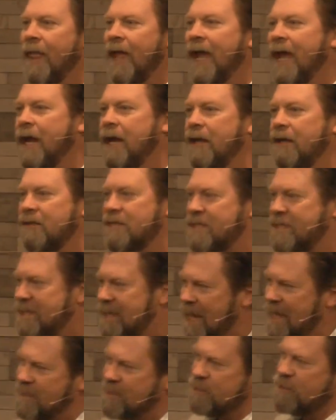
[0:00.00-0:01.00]
He
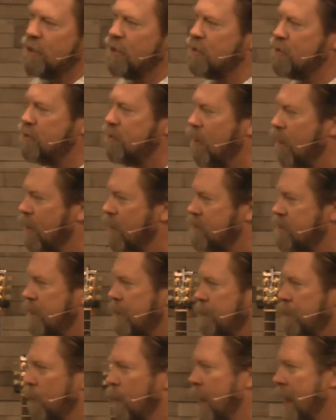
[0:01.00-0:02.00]
sets the stars
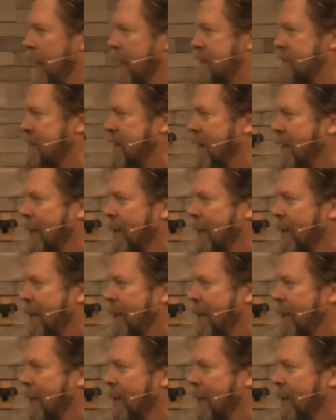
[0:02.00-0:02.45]
in place.